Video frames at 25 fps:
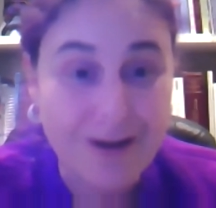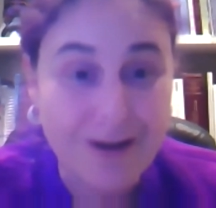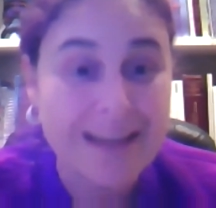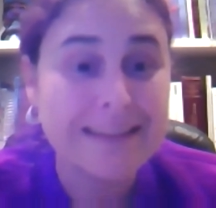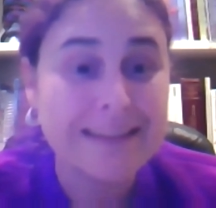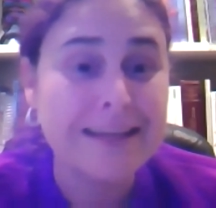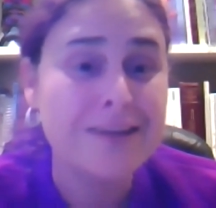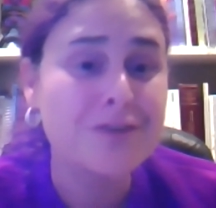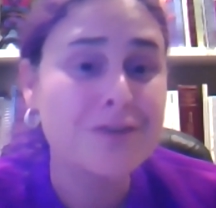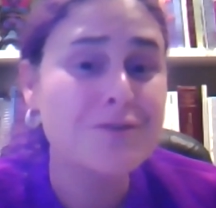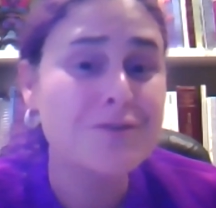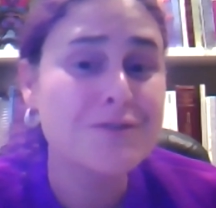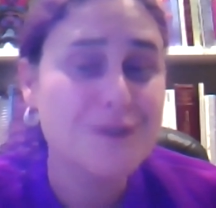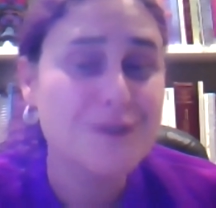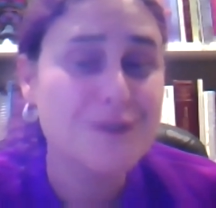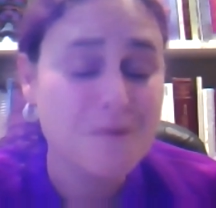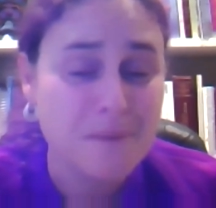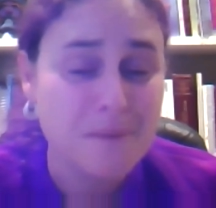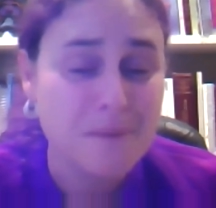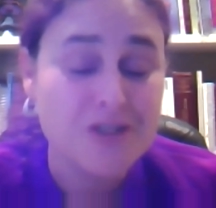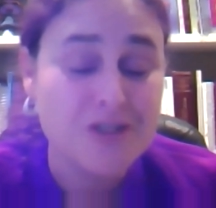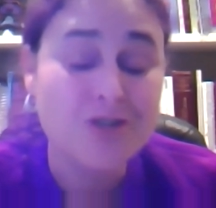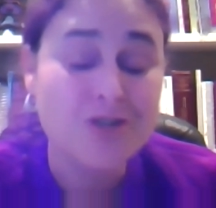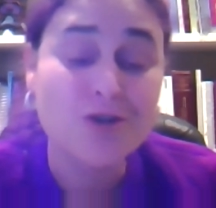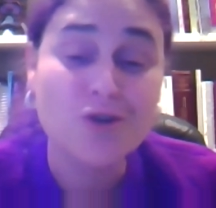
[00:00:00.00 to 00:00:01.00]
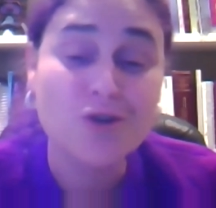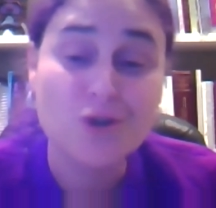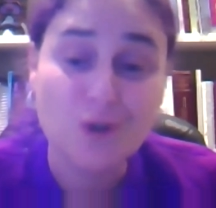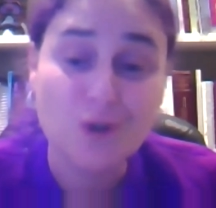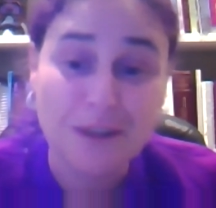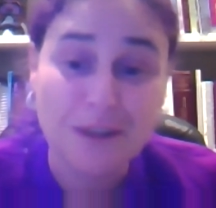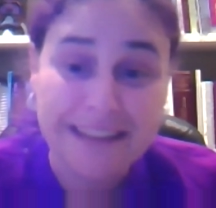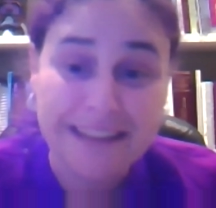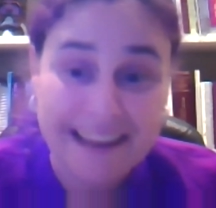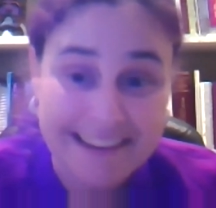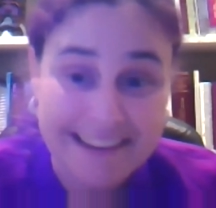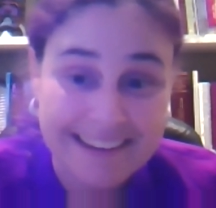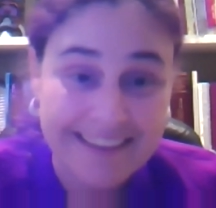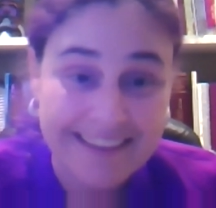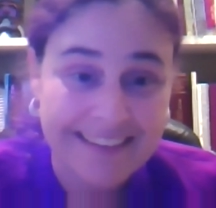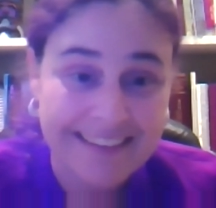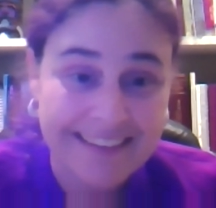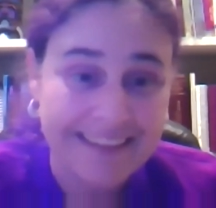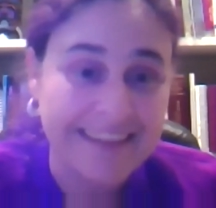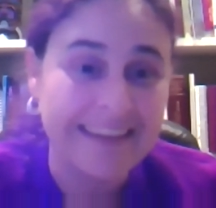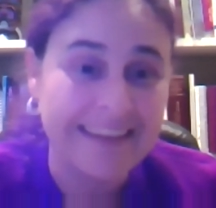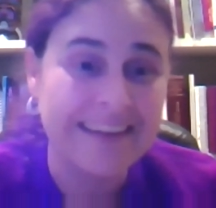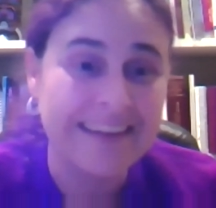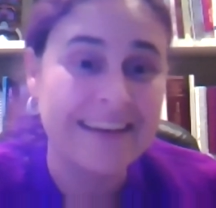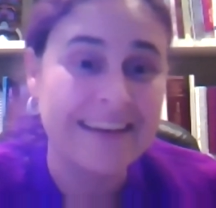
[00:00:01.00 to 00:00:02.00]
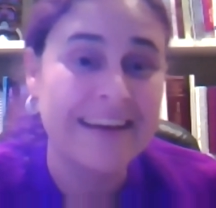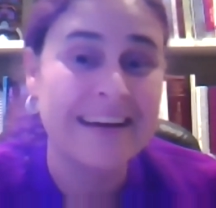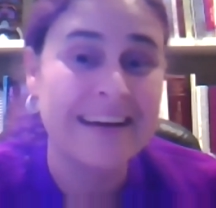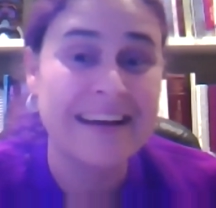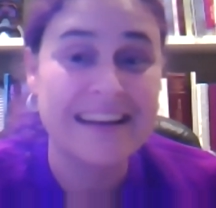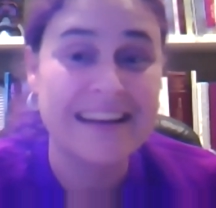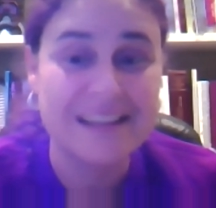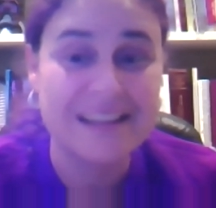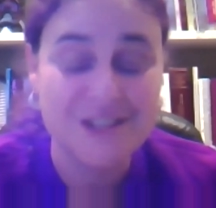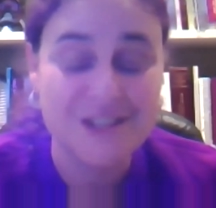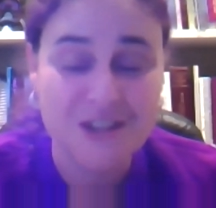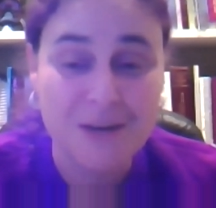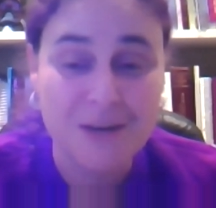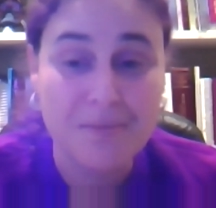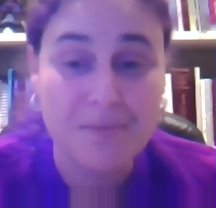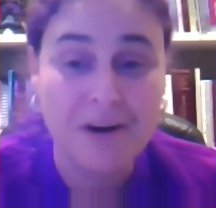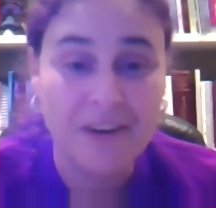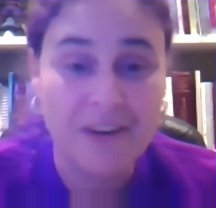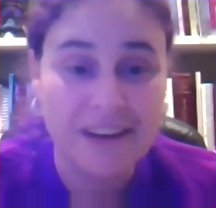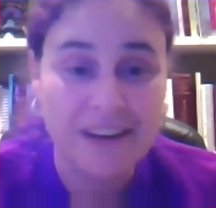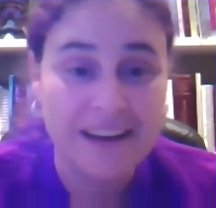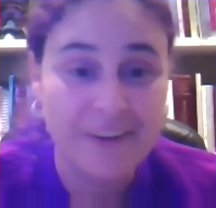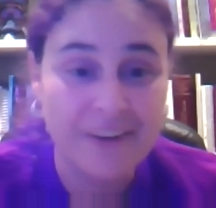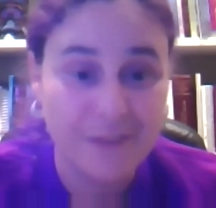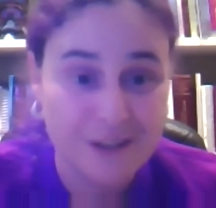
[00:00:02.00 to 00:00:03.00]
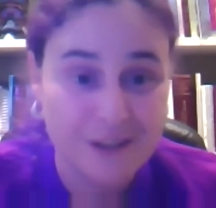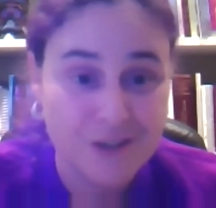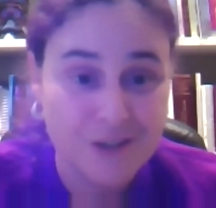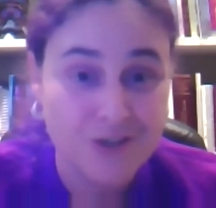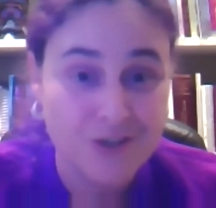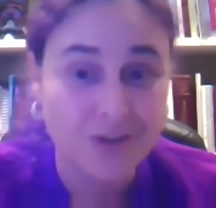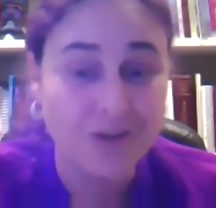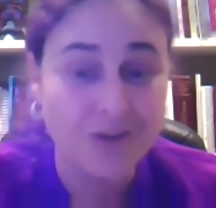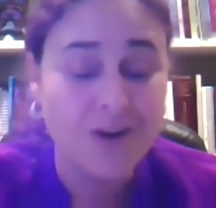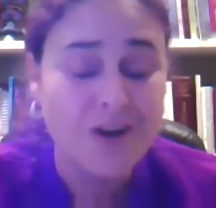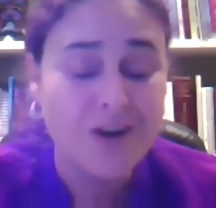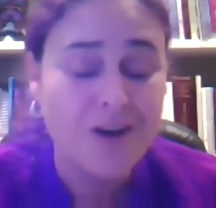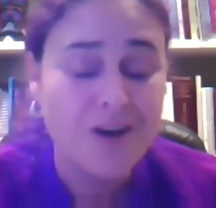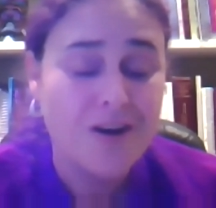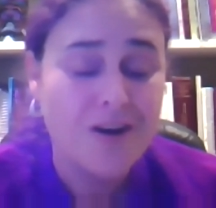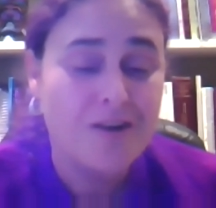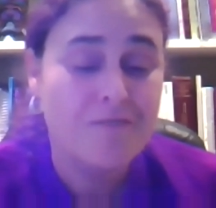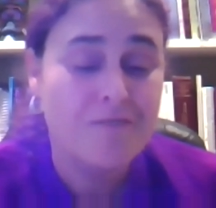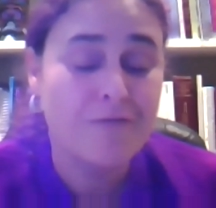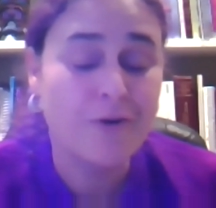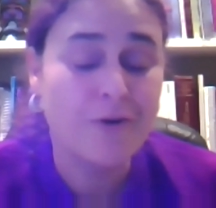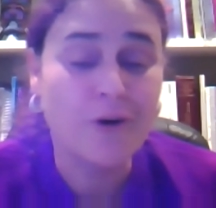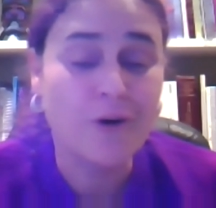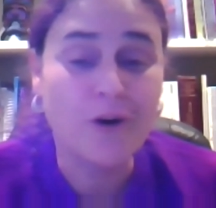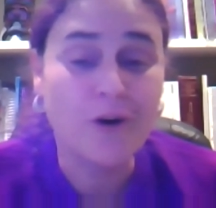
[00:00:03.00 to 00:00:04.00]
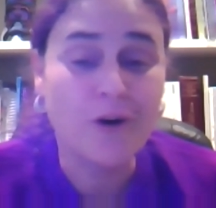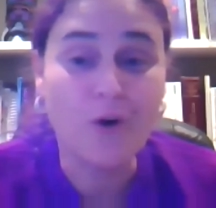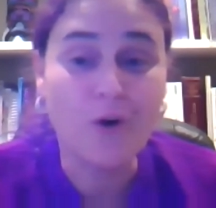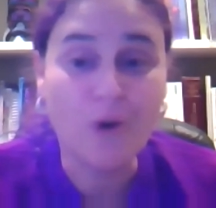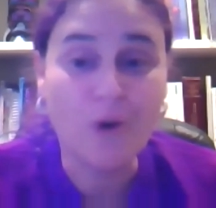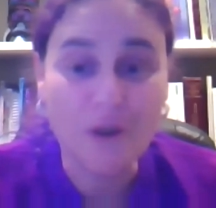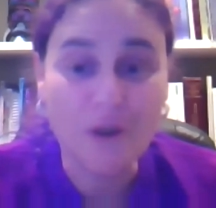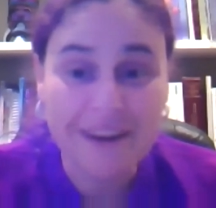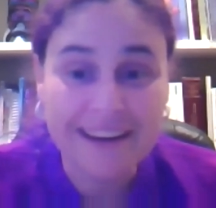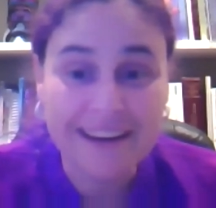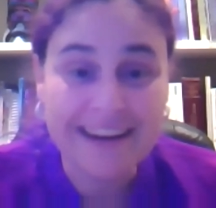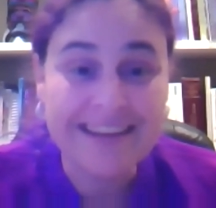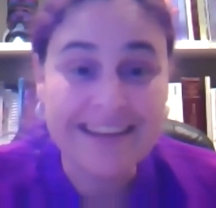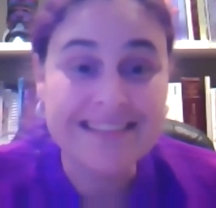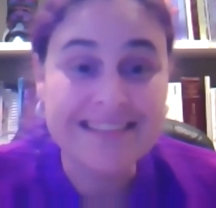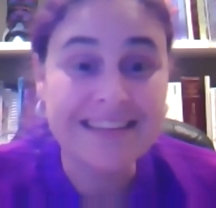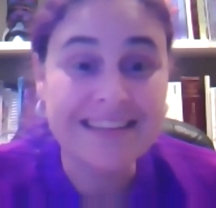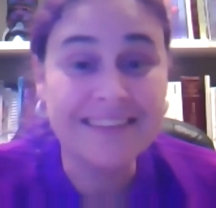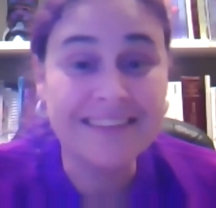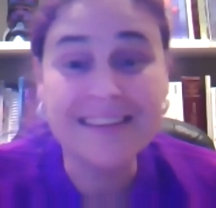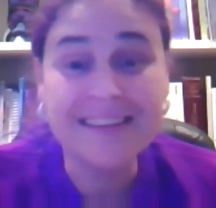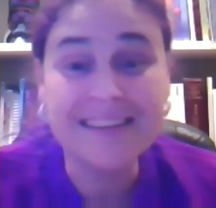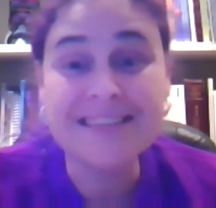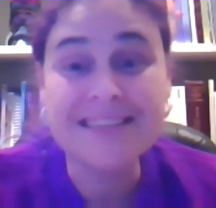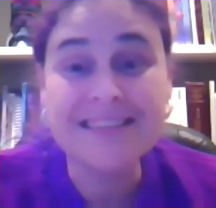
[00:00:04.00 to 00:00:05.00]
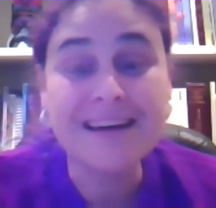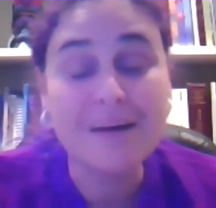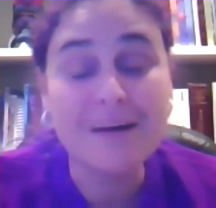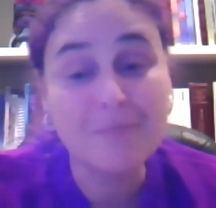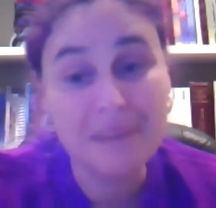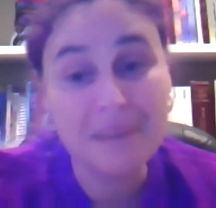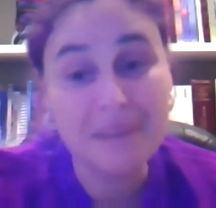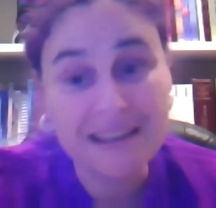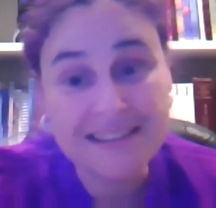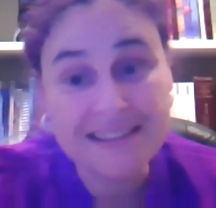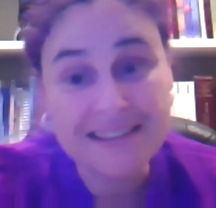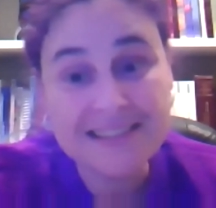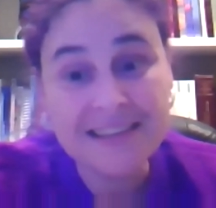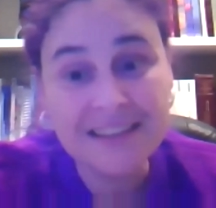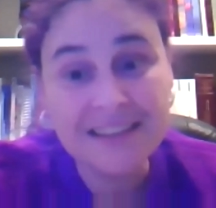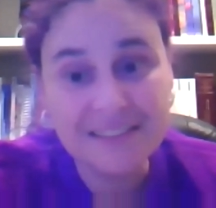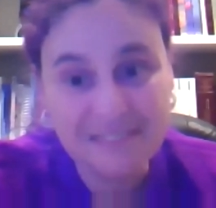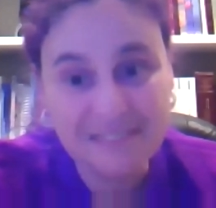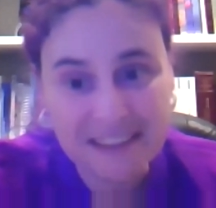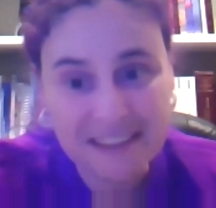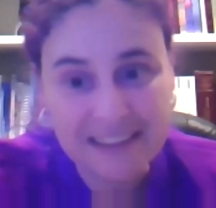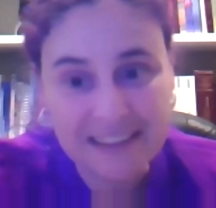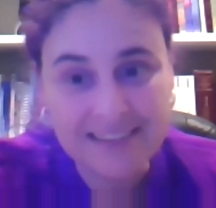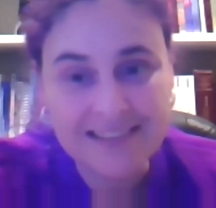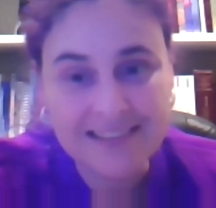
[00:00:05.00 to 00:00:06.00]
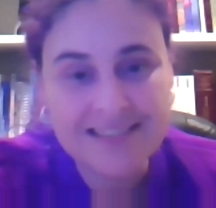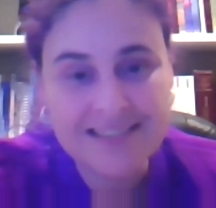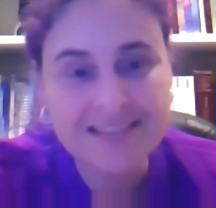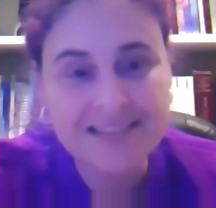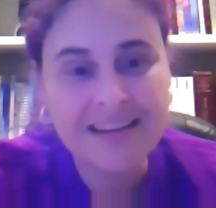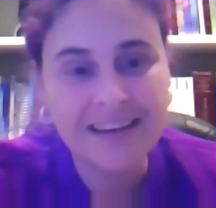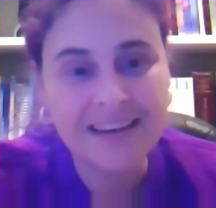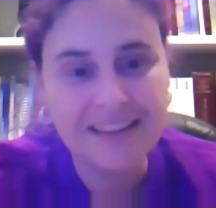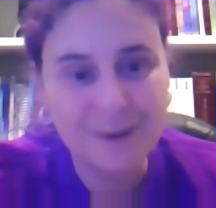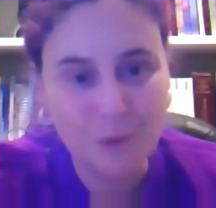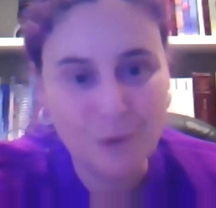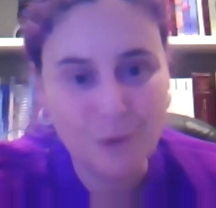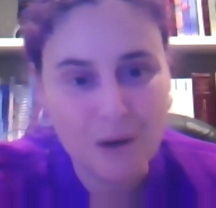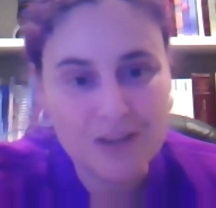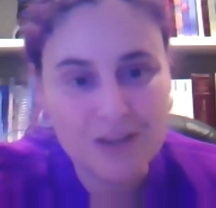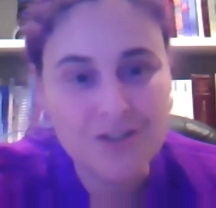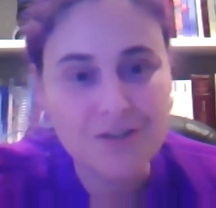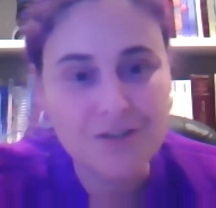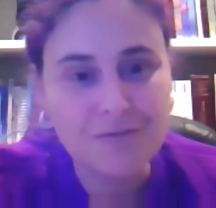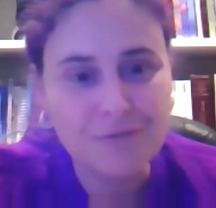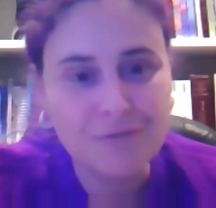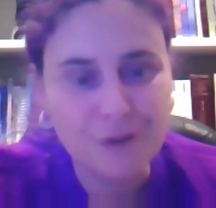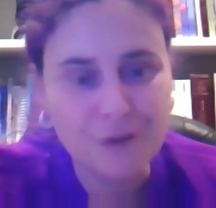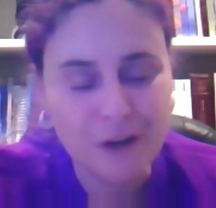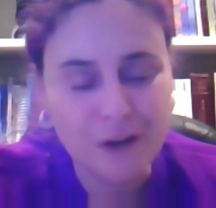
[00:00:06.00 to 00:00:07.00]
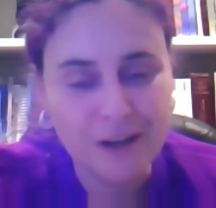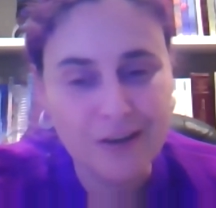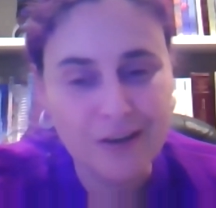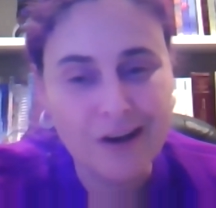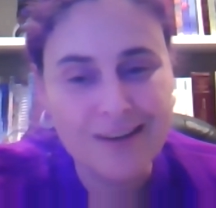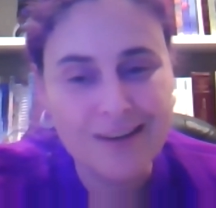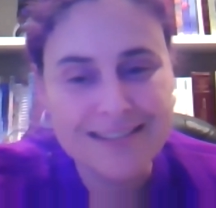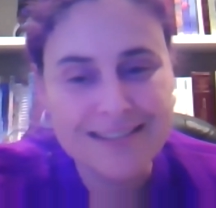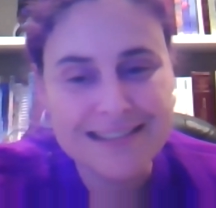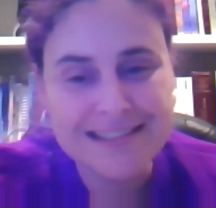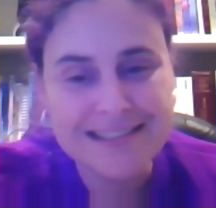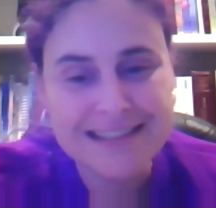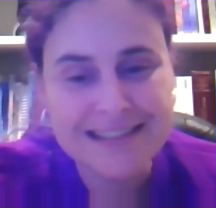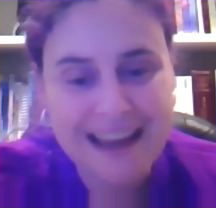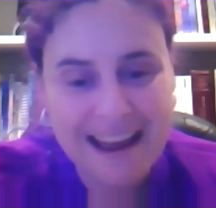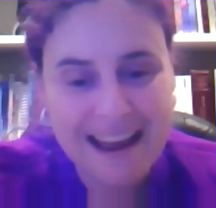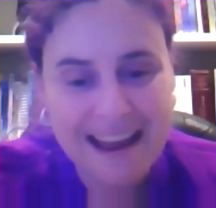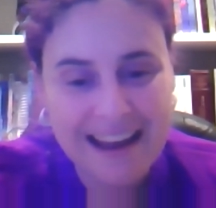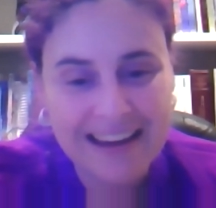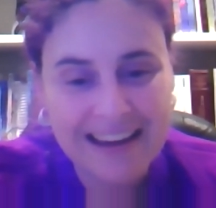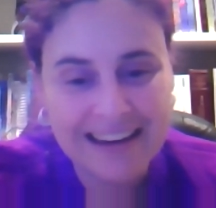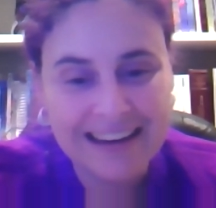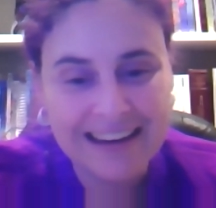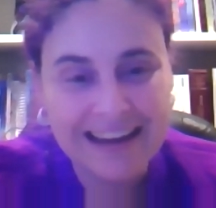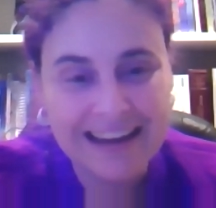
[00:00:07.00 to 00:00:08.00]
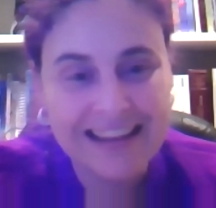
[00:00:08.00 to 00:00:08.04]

And thank you so much to Juliana Kane and Aisha Maria Grinjo for organizing this amazing events at the Washington Foreign Law Society.